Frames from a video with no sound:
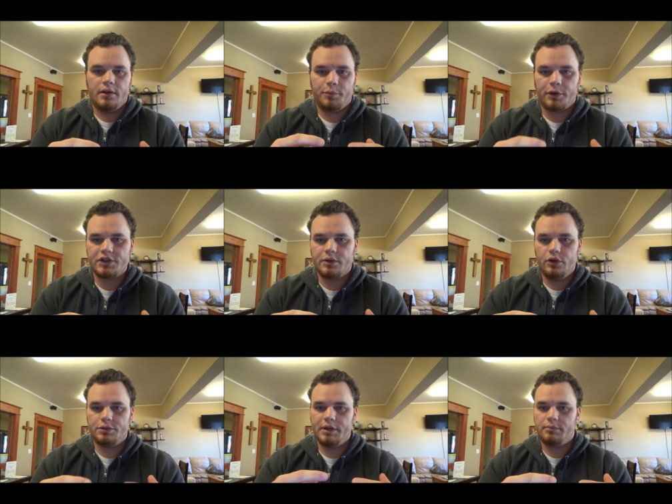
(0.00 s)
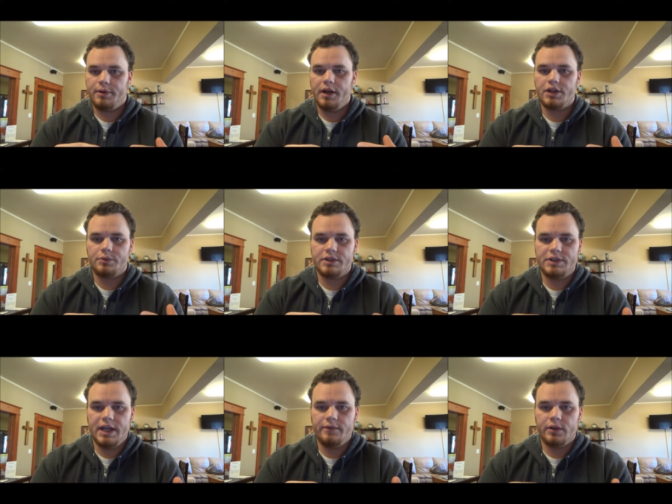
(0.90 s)
The person who was being punished was
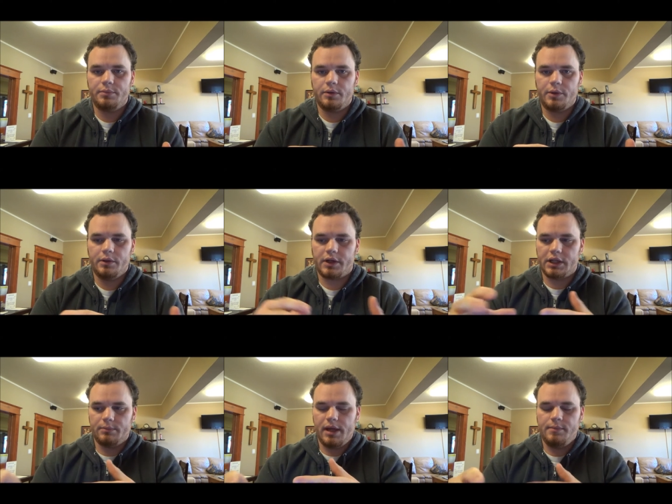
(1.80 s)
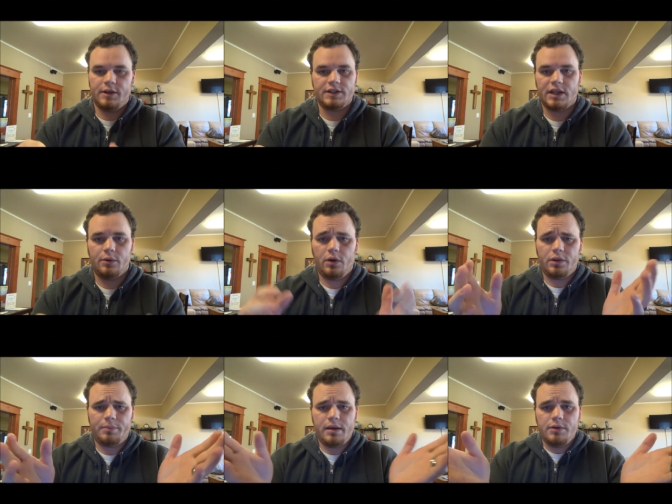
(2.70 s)
David, but we look at the baby and say, well,
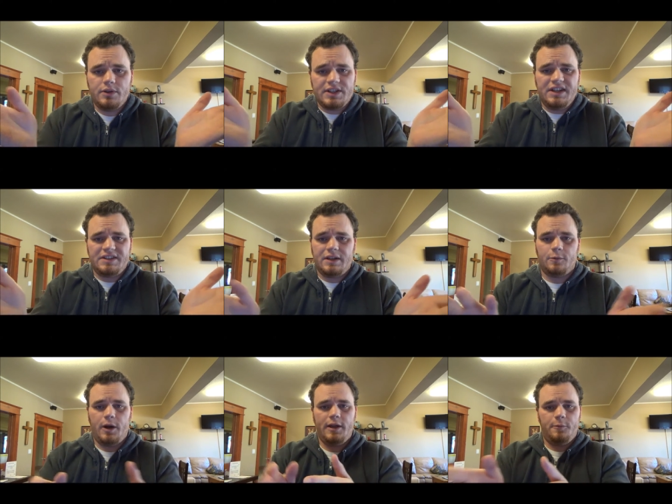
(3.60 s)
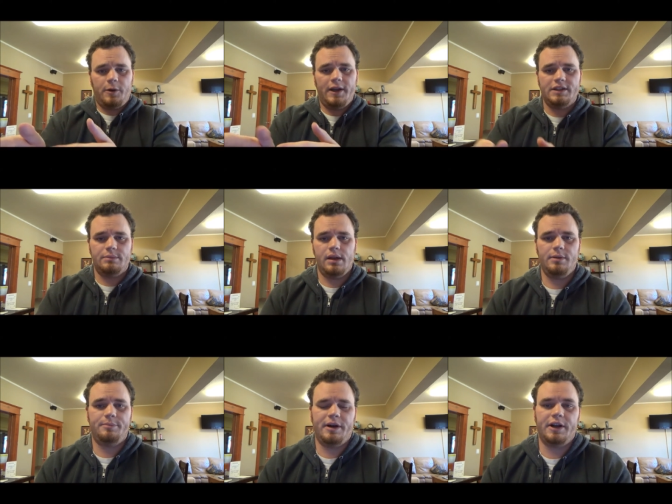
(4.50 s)
the baby was innocent. Why, why is the
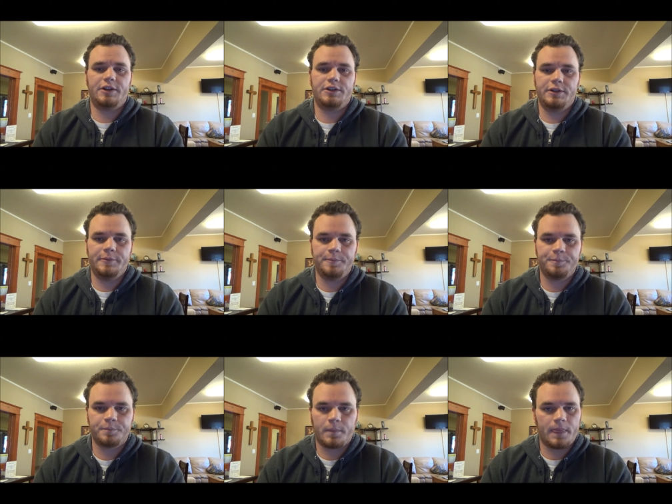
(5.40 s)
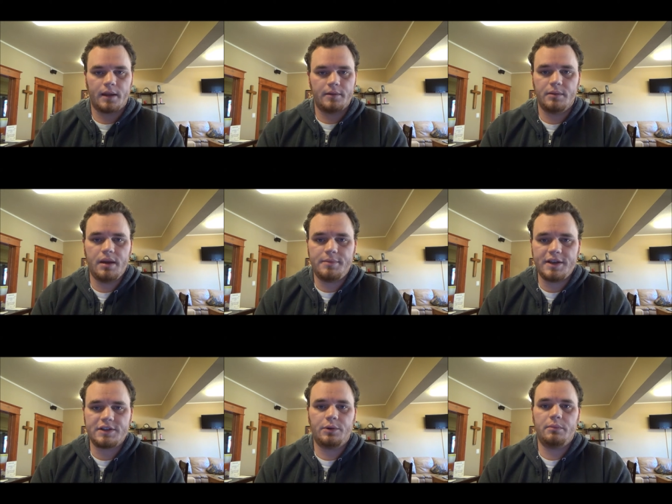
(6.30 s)
baby punished? The baby
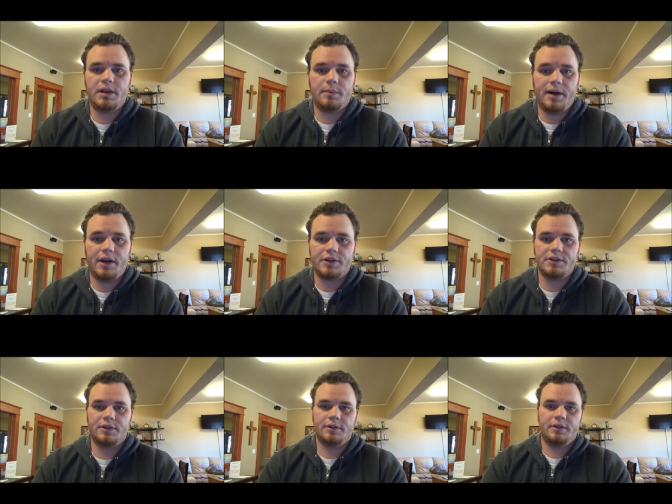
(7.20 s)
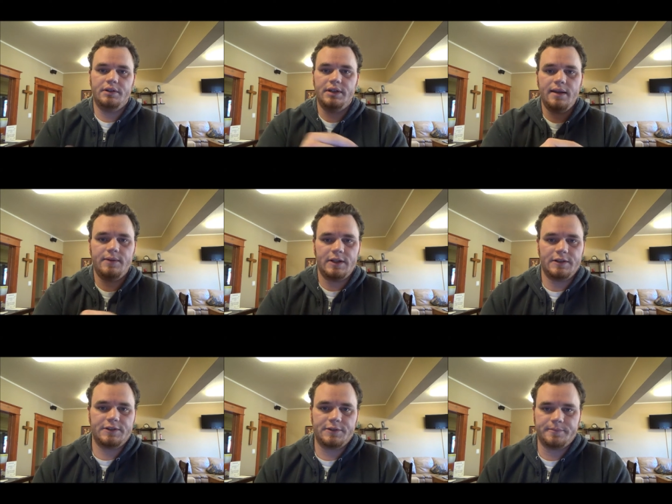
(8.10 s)
isn't the one being punished, David
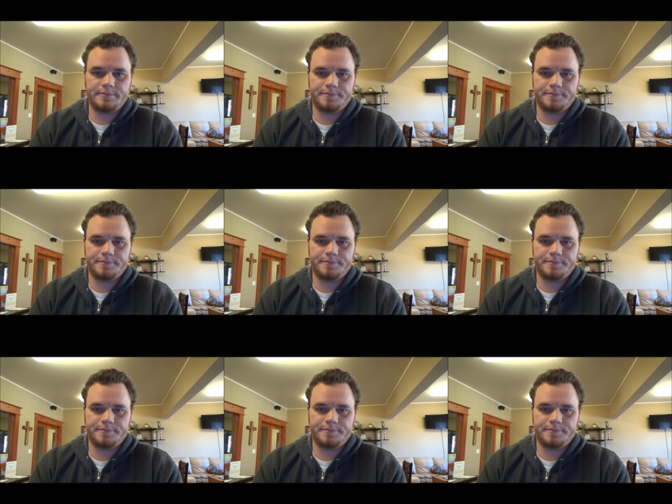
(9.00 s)
is.